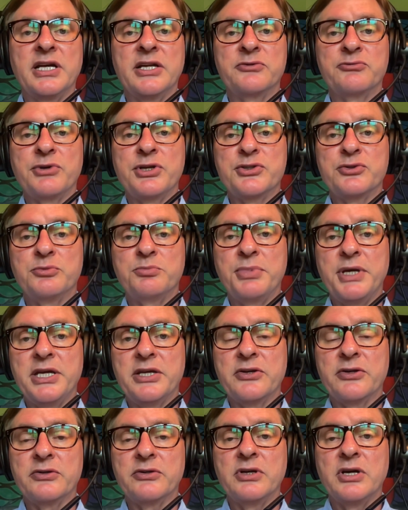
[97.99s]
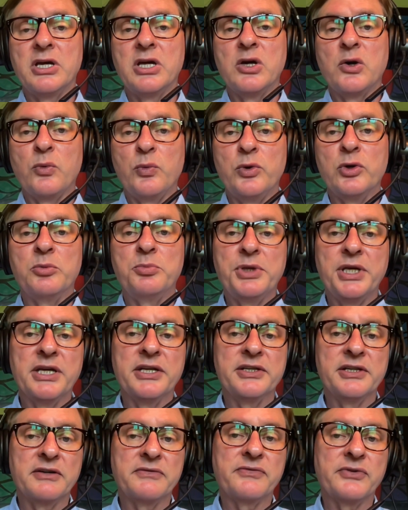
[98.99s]
and Rachel Baker will be
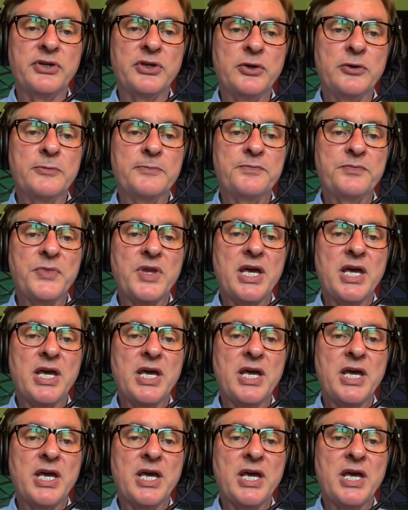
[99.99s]
enough for you.